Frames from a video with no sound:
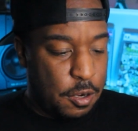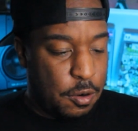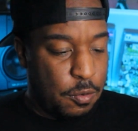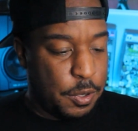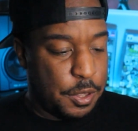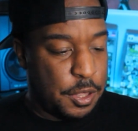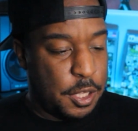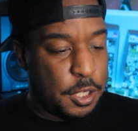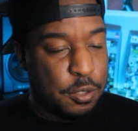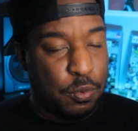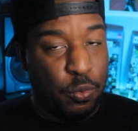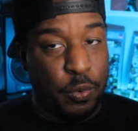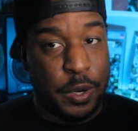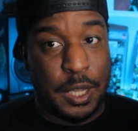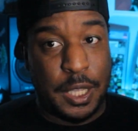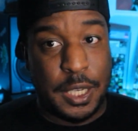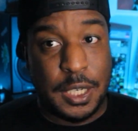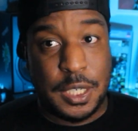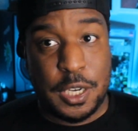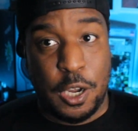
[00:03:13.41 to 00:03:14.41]
with this
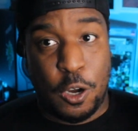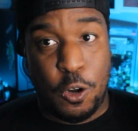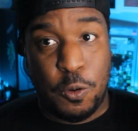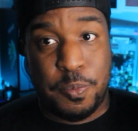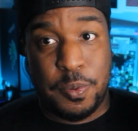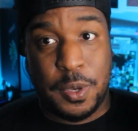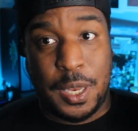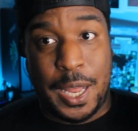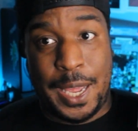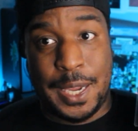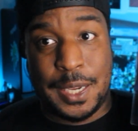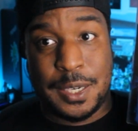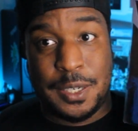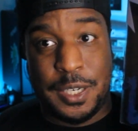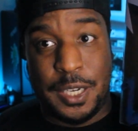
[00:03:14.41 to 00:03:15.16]
really dope like